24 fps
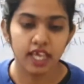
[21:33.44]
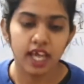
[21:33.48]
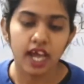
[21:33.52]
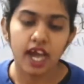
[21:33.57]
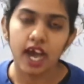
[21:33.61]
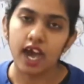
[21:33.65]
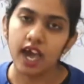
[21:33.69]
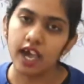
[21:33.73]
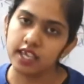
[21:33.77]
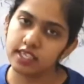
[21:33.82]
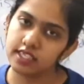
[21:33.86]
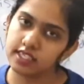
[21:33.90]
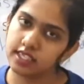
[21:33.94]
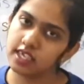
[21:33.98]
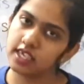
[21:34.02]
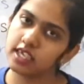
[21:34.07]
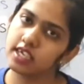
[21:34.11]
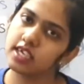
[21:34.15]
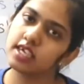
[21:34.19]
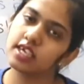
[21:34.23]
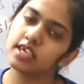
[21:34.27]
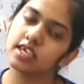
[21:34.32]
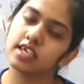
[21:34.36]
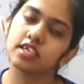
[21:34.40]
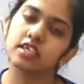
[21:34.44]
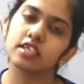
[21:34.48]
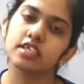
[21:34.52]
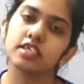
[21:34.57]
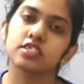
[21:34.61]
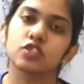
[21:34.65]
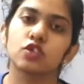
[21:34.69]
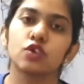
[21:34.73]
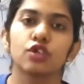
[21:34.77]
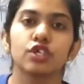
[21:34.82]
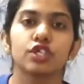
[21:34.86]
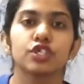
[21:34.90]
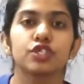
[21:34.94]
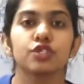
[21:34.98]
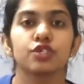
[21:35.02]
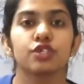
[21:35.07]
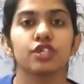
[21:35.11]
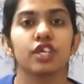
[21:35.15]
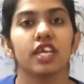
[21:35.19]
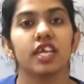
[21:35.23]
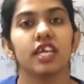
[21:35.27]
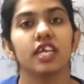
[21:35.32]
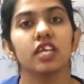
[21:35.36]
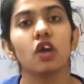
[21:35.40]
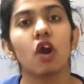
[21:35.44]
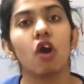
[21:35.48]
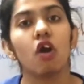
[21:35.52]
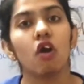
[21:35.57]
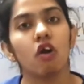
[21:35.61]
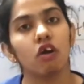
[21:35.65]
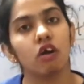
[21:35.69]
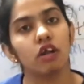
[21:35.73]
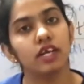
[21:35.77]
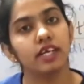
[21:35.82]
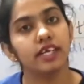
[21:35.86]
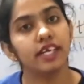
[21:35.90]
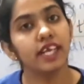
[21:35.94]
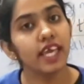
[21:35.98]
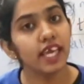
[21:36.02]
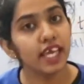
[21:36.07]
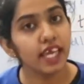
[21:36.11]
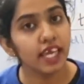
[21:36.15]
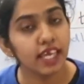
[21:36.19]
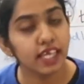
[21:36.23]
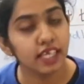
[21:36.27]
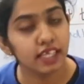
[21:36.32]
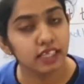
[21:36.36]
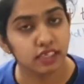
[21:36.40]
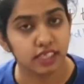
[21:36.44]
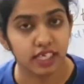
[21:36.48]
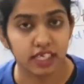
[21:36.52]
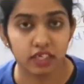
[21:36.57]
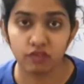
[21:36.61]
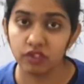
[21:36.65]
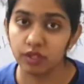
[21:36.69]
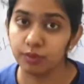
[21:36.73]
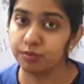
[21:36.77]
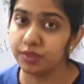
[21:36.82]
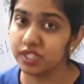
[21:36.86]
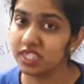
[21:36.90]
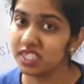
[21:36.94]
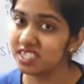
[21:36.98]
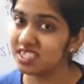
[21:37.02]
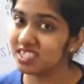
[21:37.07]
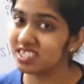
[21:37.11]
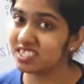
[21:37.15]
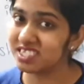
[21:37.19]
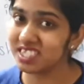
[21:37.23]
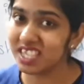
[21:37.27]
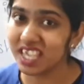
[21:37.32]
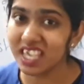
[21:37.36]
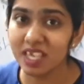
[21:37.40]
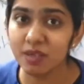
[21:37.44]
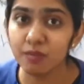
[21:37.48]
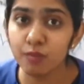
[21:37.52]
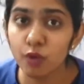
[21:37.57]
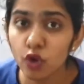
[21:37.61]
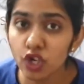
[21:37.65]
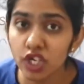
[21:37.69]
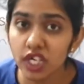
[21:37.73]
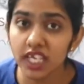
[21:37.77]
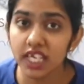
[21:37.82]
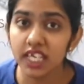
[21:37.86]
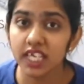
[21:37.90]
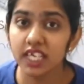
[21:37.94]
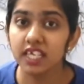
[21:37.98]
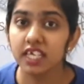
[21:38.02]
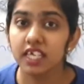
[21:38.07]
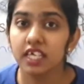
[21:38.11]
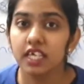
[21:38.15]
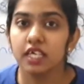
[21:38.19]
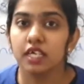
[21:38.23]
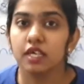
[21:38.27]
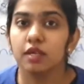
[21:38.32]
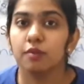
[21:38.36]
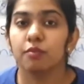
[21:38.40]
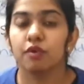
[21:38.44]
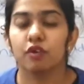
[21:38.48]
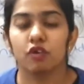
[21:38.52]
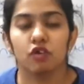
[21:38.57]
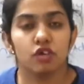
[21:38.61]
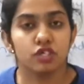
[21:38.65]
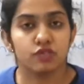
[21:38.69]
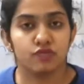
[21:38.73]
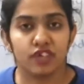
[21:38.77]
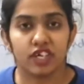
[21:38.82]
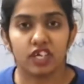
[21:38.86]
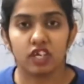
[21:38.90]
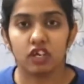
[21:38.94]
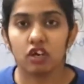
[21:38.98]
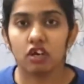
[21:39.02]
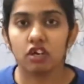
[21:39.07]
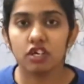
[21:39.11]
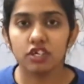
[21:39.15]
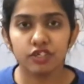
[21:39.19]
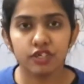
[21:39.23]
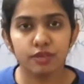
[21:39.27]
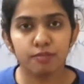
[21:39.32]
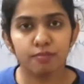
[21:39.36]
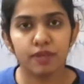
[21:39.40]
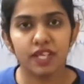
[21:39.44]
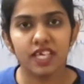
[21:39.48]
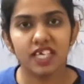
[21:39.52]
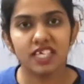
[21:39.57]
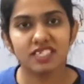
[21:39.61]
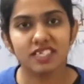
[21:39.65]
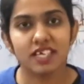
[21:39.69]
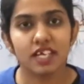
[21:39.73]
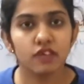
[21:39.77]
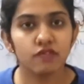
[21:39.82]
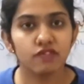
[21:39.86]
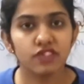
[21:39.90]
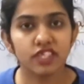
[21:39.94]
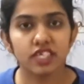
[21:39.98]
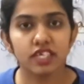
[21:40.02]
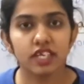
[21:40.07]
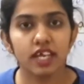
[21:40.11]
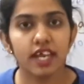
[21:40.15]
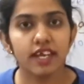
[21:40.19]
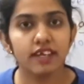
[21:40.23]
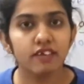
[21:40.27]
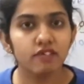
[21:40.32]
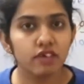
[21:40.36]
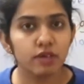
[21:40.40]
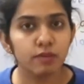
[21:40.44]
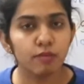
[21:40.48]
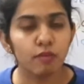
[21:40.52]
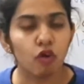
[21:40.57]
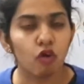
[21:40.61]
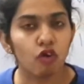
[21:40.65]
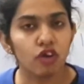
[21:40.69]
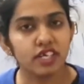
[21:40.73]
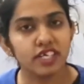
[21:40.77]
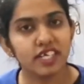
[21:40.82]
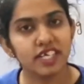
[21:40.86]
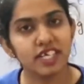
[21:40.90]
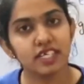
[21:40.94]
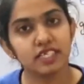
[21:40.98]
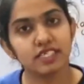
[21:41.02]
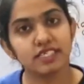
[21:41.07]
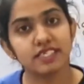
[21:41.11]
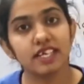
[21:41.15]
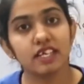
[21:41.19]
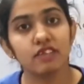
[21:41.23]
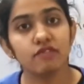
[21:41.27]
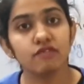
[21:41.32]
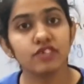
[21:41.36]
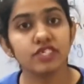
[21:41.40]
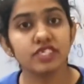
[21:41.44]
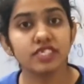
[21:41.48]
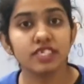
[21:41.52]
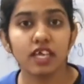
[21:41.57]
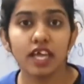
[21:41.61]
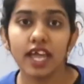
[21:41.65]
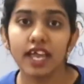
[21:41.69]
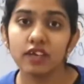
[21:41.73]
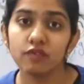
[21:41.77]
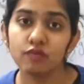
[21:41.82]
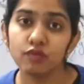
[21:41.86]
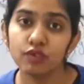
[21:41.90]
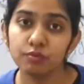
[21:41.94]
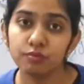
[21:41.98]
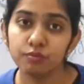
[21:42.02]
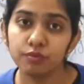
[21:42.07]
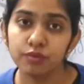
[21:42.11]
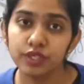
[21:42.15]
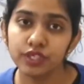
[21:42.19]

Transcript: I think it is going to rain all day. That will be the same only because we cannot replace that with an adverb. All day itself is an adverb.